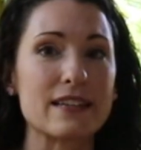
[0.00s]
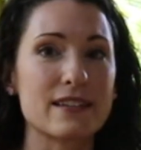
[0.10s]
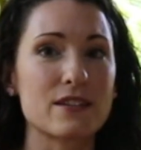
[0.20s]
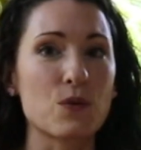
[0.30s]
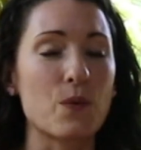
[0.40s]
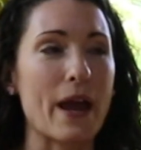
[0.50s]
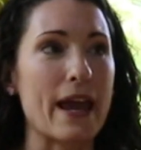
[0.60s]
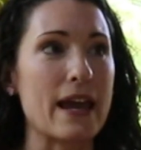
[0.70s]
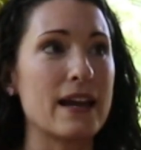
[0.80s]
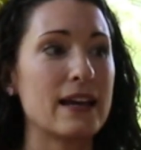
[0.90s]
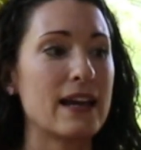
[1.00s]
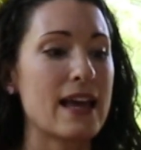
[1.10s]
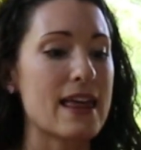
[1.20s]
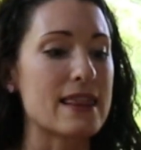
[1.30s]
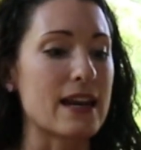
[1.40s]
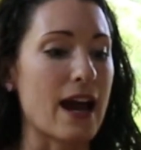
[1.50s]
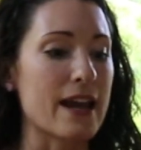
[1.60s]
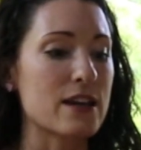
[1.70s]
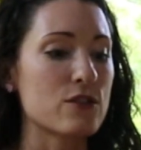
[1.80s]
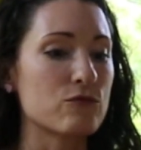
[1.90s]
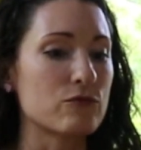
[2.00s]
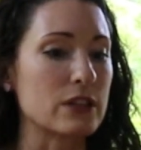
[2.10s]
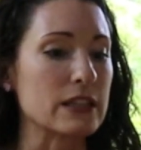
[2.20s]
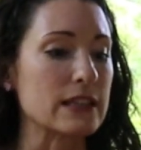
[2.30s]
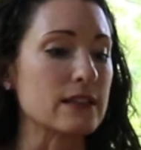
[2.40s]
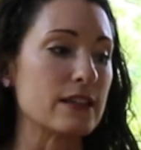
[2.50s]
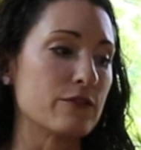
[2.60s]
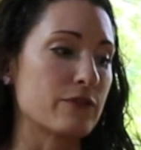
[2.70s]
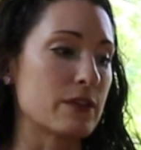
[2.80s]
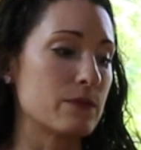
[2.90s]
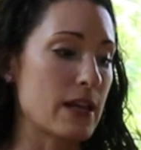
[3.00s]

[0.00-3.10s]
This is a way that I can really live